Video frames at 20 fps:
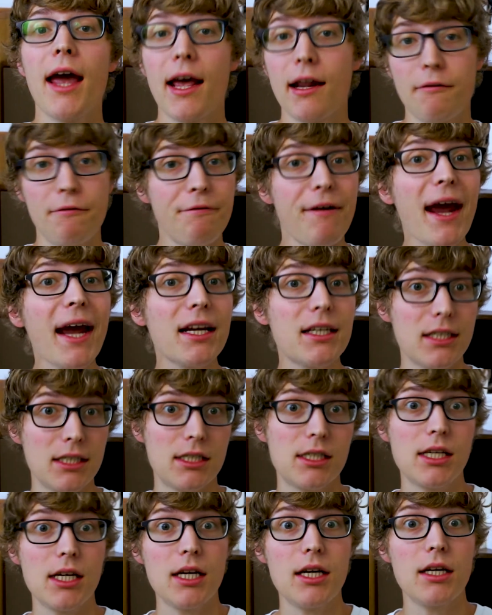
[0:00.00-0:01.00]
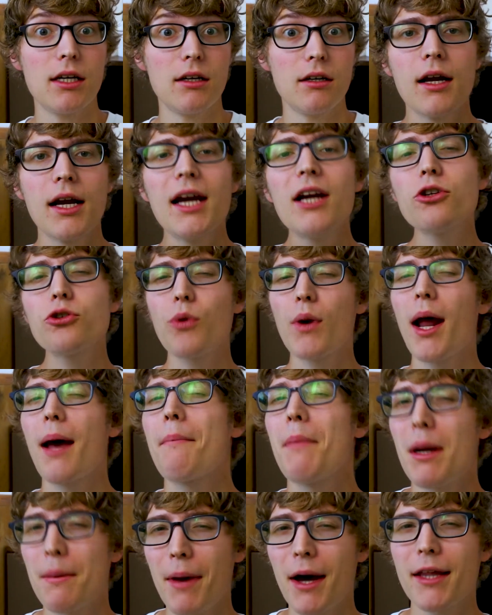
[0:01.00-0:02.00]
and fantasy. Here's what I
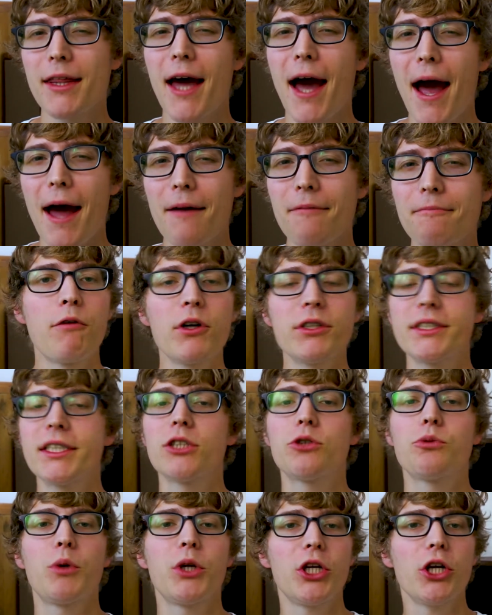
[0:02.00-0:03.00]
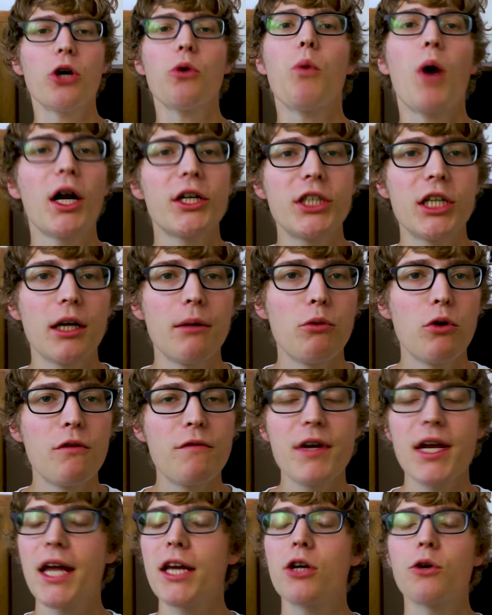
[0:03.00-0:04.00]
mean by that. For instance, when you're watching a
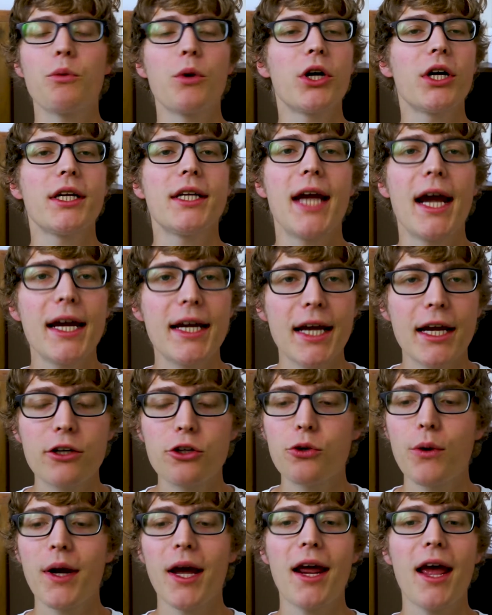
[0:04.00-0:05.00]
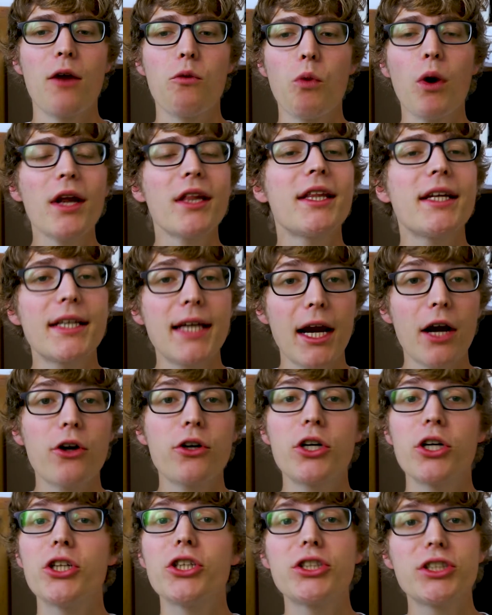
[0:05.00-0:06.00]
movie and you're really getting into it and one of the
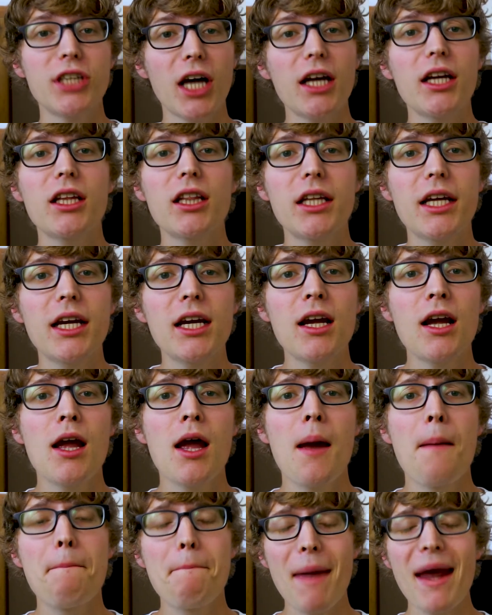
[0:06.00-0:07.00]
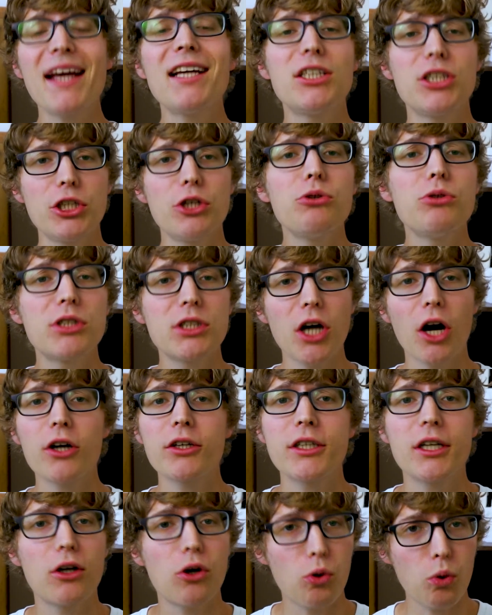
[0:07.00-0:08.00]
characters suddenly makes you
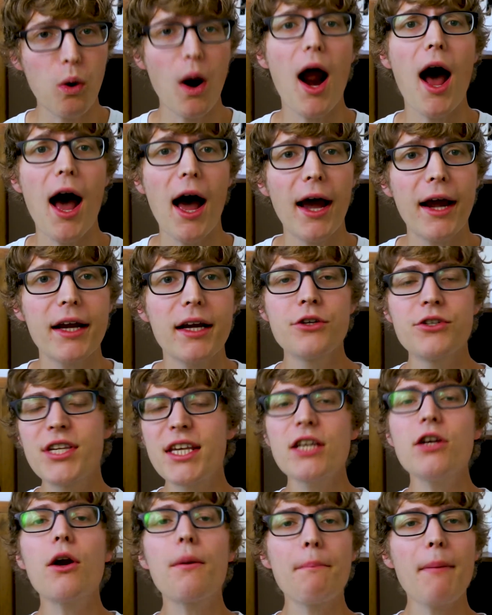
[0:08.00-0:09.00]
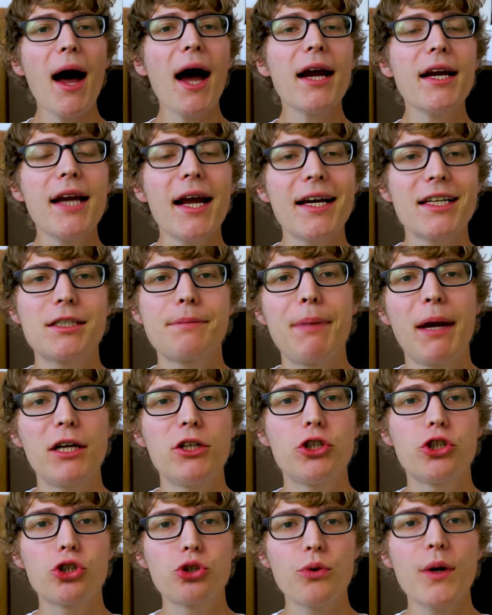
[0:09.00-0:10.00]
start to cry. You see, your mind has
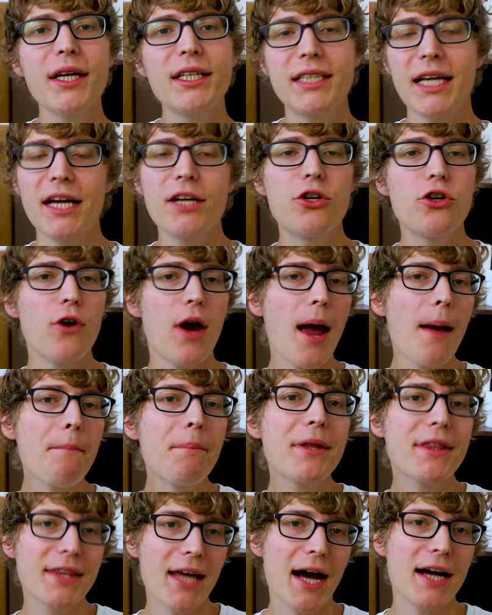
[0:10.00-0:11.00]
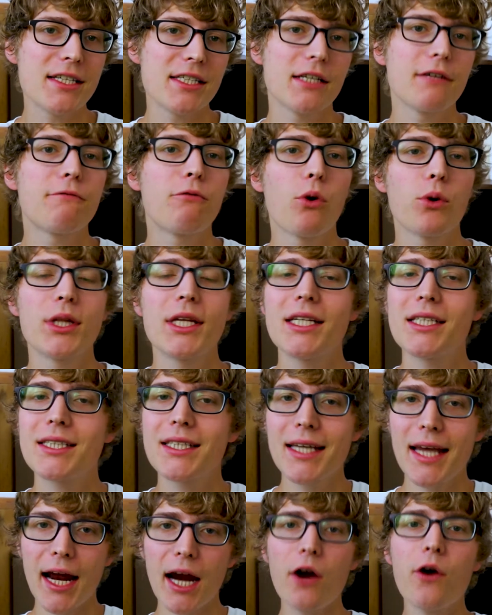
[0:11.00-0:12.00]
been tricked into empathizing for these
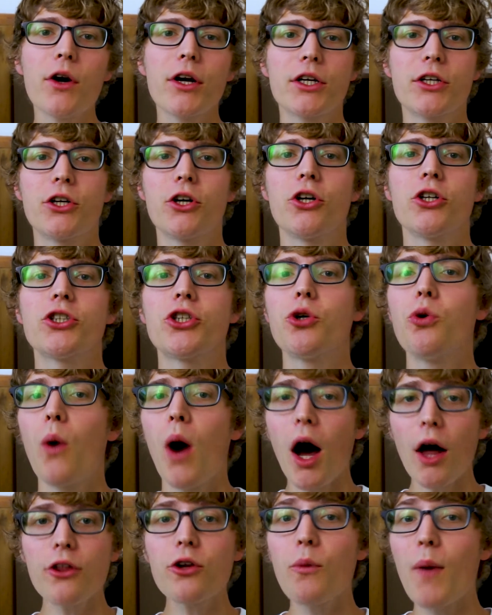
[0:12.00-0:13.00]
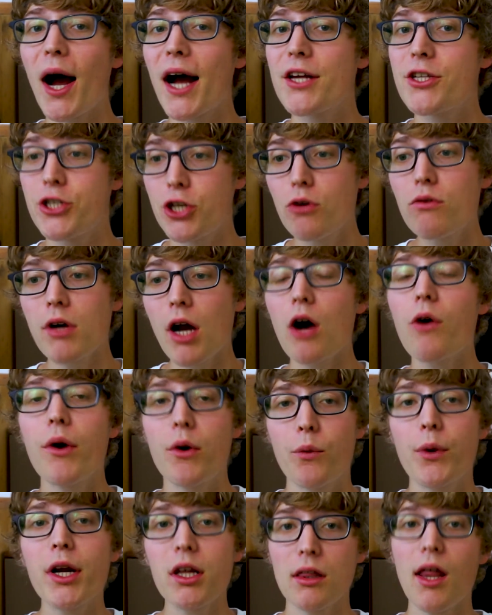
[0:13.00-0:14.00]
characters who otherwise you know
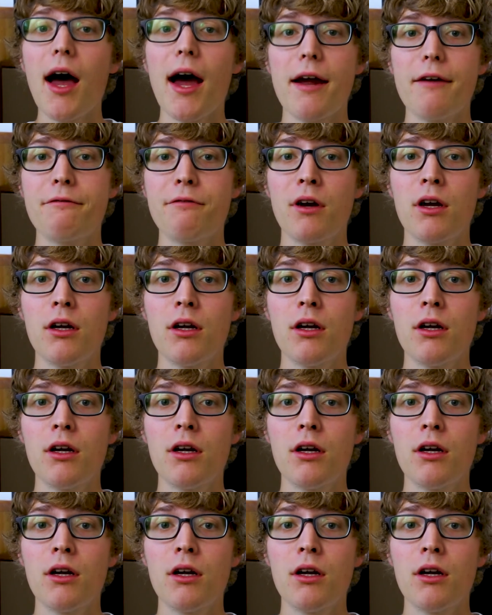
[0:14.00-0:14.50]
in real life